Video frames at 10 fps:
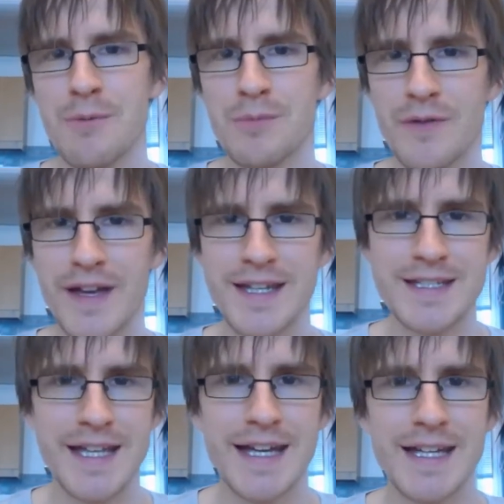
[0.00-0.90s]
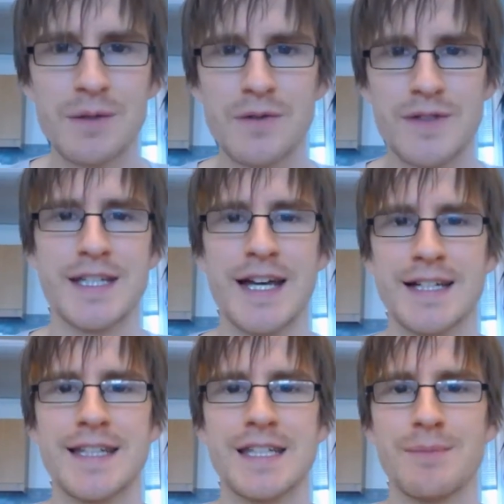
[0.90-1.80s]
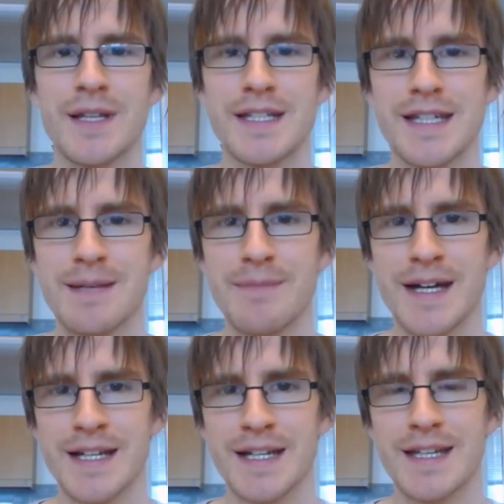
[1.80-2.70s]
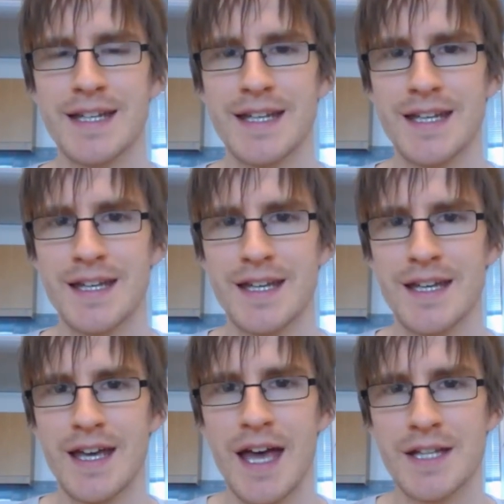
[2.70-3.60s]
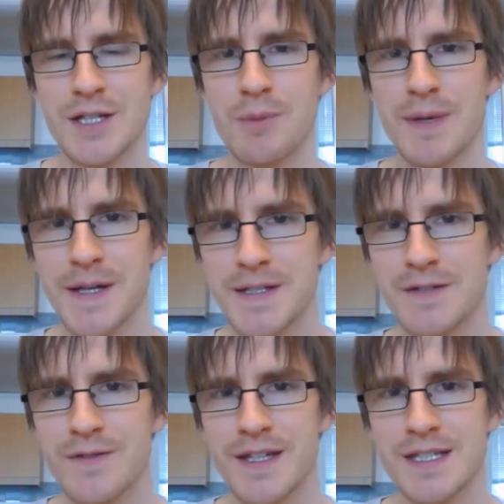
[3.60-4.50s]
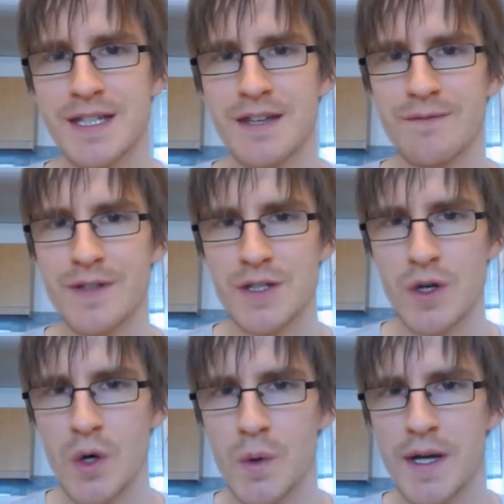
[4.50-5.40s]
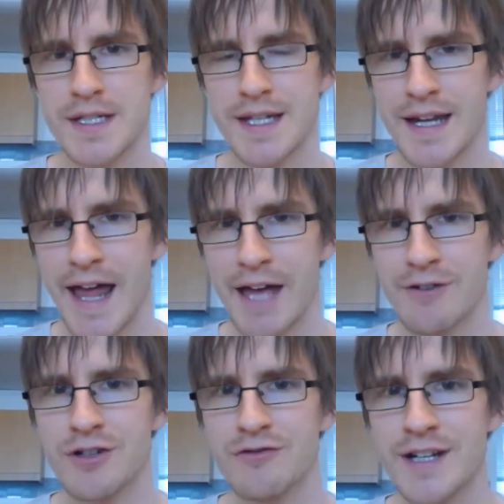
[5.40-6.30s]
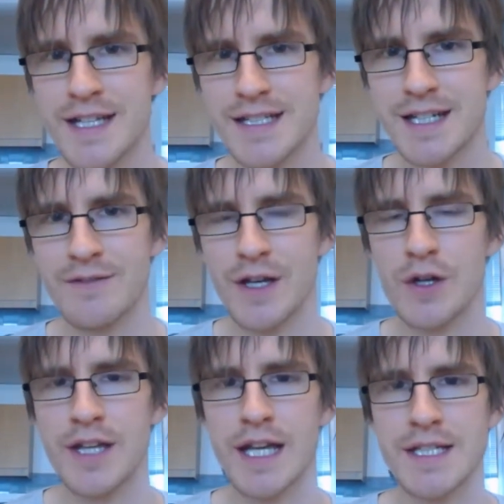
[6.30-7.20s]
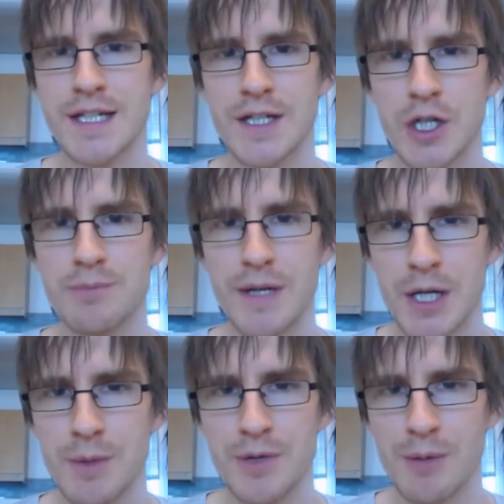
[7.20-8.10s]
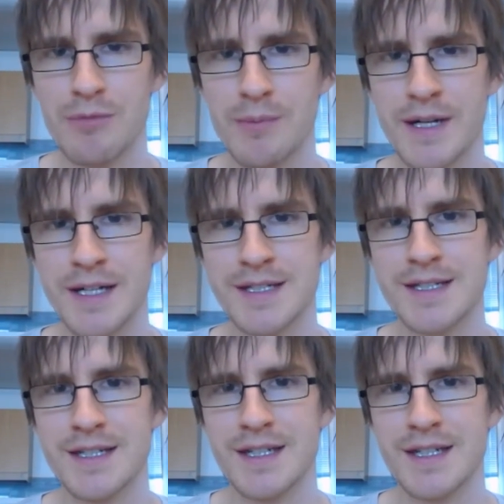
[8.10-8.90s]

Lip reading: But they're designed with this accessibility in mind. And so because of this, there's always an inherent risk that your data could become compromised.